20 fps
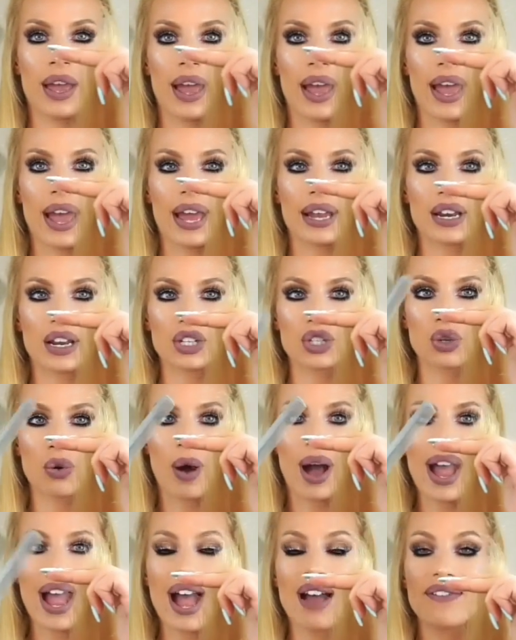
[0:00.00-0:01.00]
And so
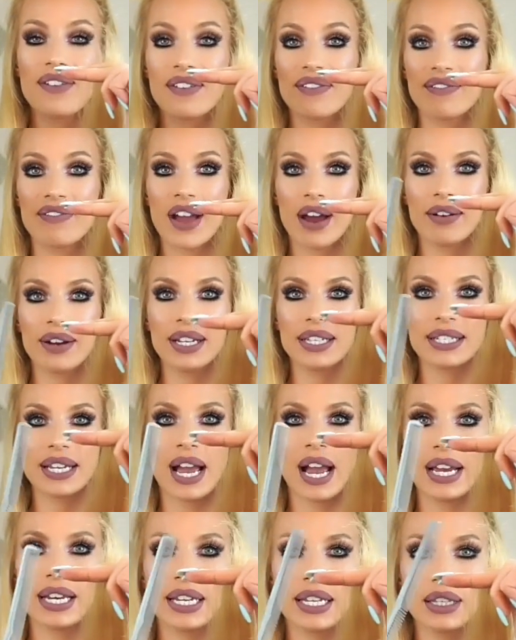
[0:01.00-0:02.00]
I have a very
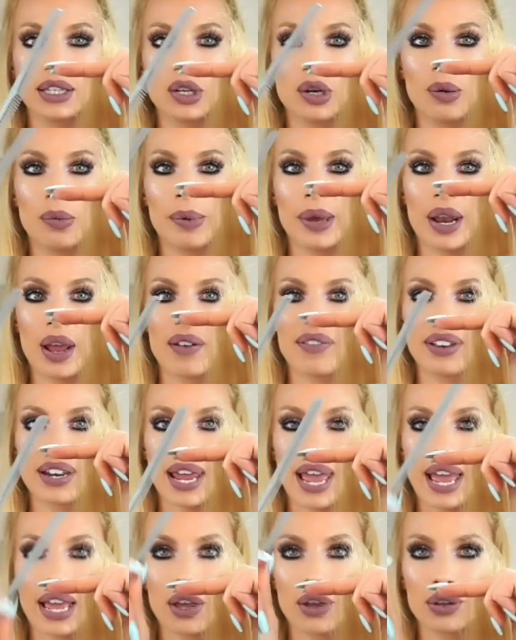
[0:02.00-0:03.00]
tiny little bit of an
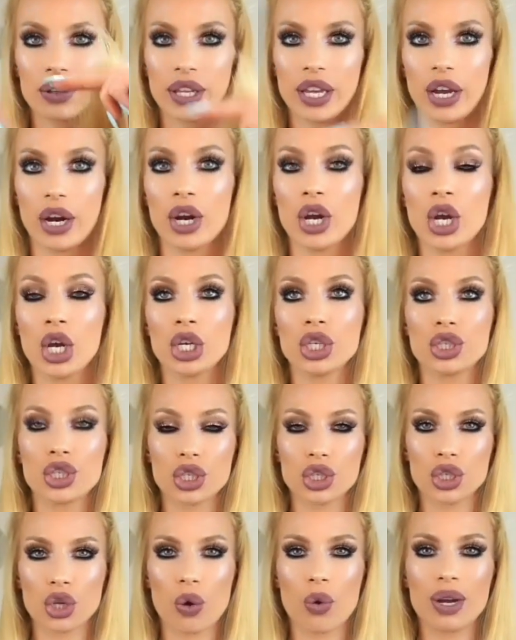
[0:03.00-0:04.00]
angle here,
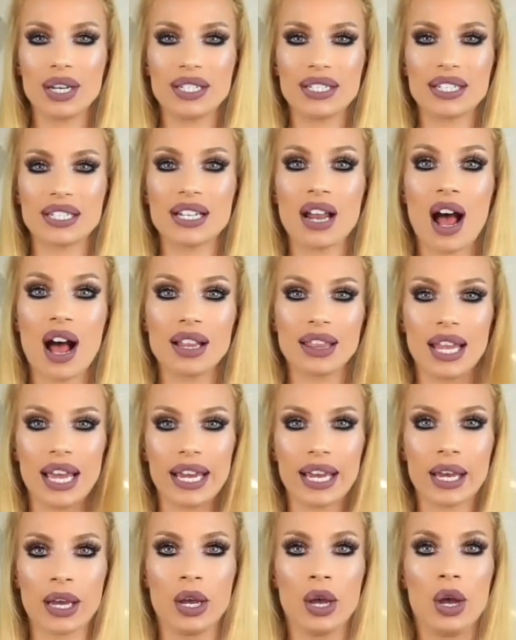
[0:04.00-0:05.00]
just so it's not
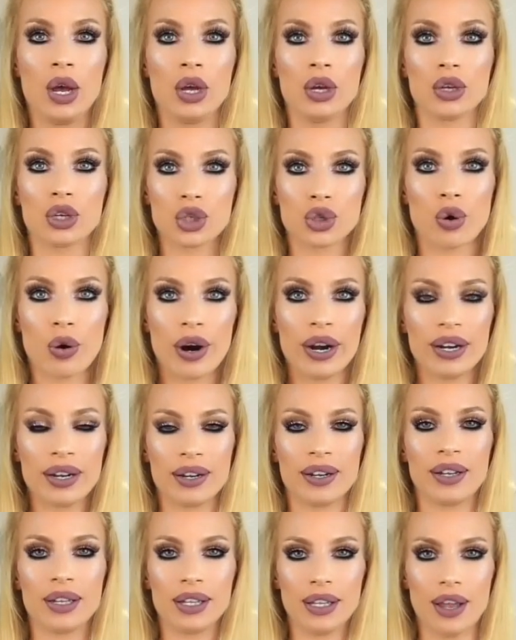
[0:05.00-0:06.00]
like
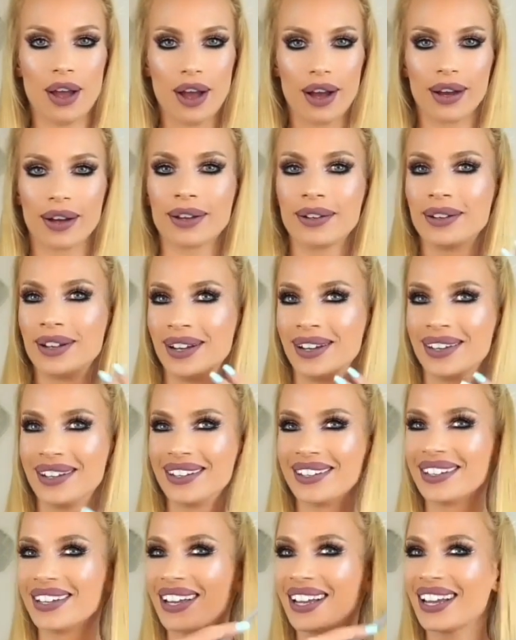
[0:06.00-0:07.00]
short, long.
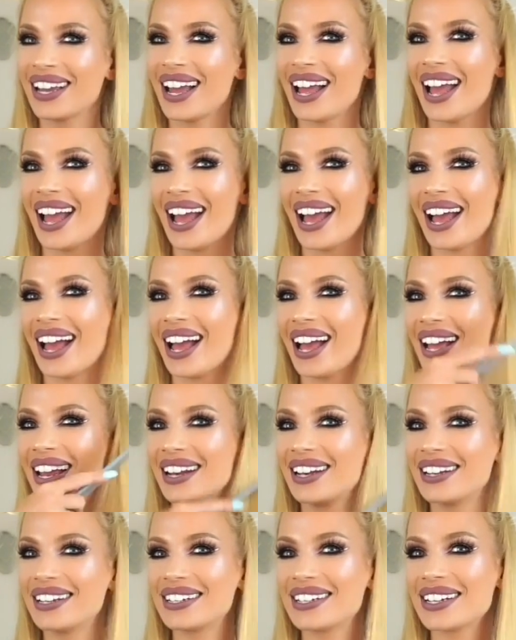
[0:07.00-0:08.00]

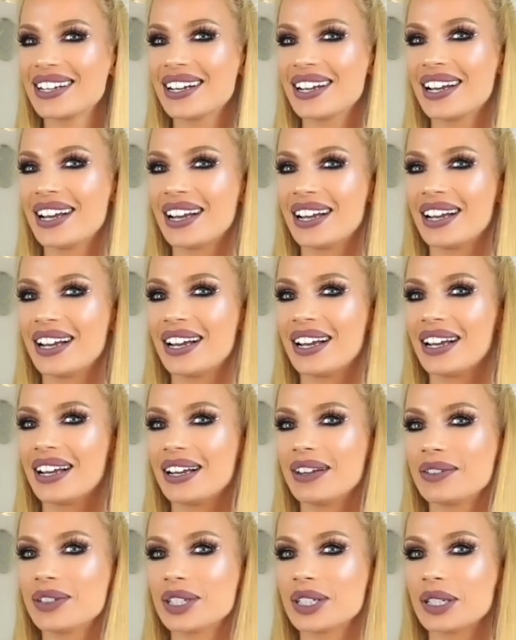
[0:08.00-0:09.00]
And
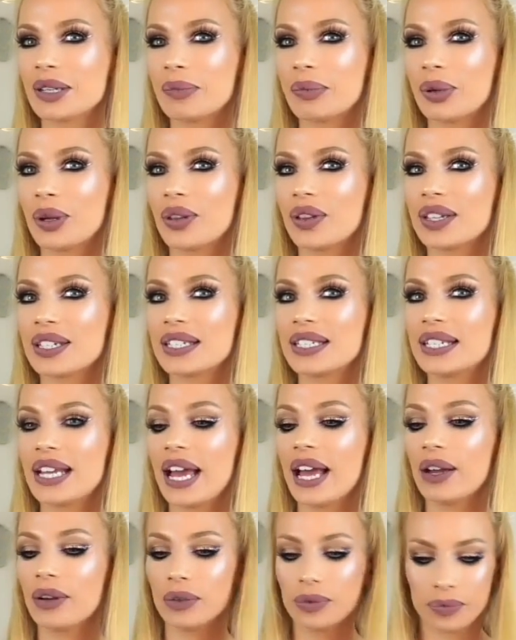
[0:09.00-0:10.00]
I'm just gonna pull this
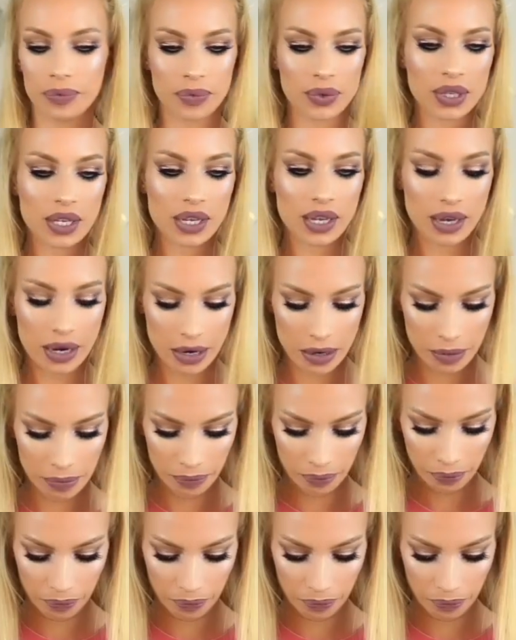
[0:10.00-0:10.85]
down here,